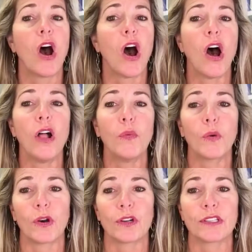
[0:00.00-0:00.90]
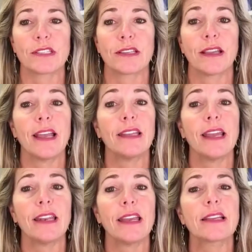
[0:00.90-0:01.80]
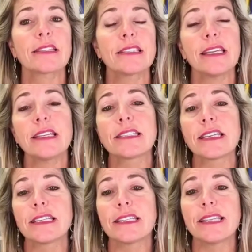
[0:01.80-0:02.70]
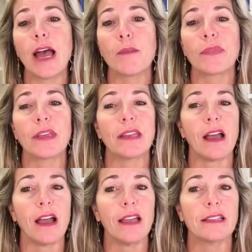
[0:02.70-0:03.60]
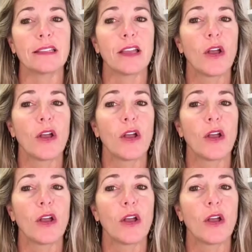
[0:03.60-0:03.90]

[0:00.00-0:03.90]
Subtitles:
all words and yet exceeds in depth and height